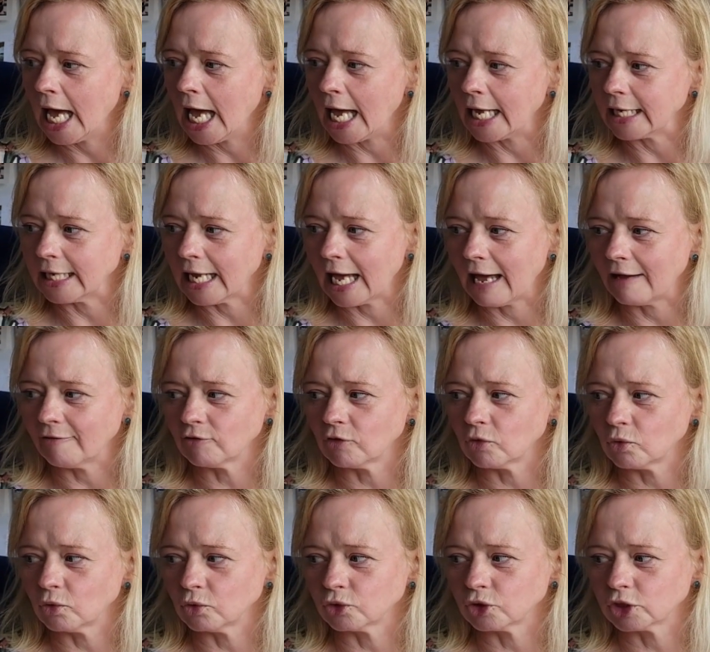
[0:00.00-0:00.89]
And I have
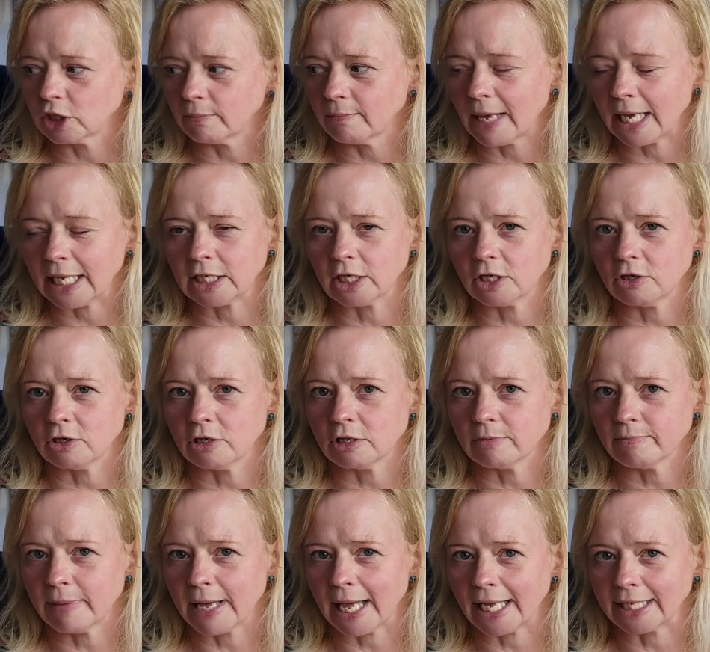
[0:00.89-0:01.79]
also made another
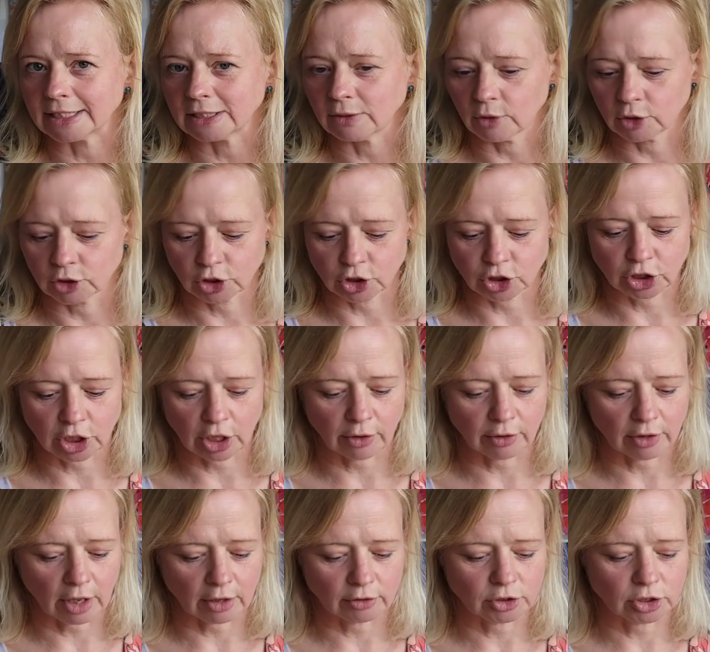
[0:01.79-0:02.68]
pair, so I shall show
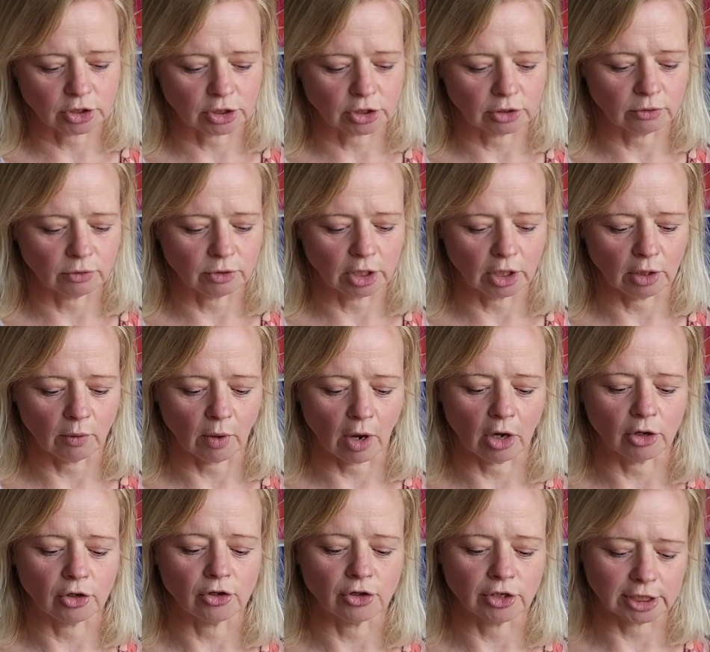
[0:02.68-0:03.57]
you those to you
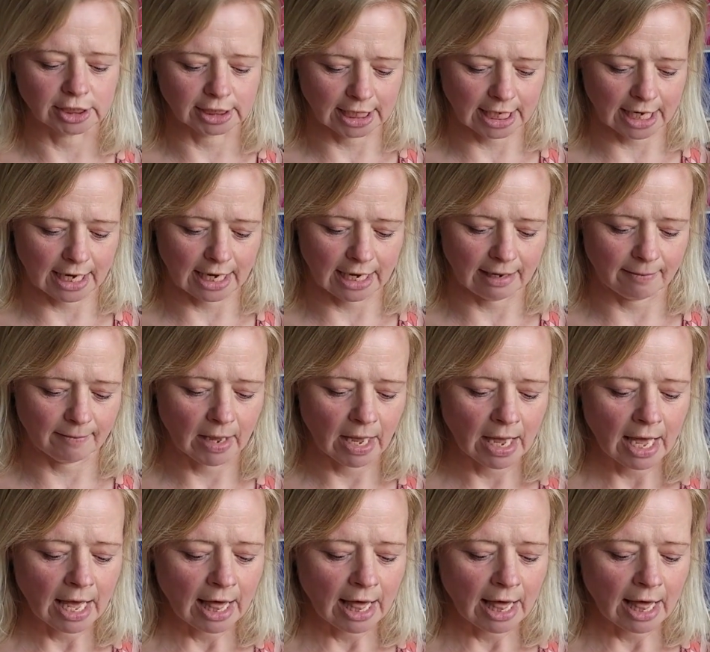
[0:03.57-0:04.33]
another time.